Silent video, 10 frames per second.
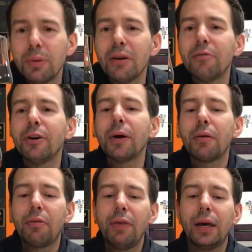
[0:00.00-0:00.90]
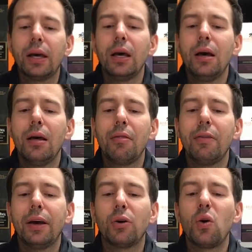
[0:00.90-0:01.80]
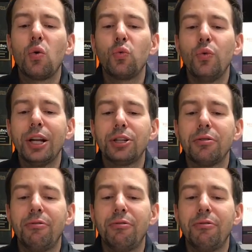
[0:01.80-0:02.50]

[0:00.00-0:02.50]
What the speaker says: to be a very thick, thick, rich